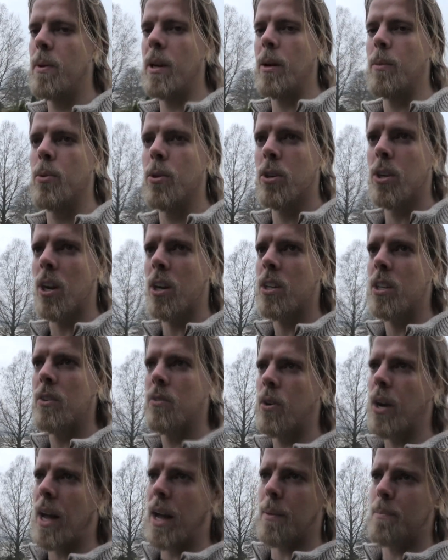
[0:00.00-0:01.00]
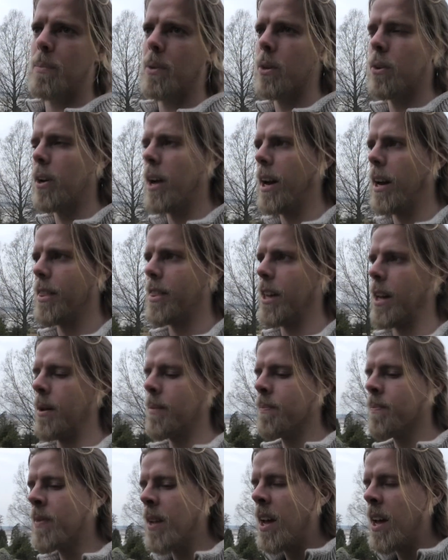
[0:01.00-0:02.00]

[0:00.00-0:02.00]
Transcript: being productive or happy or healthy?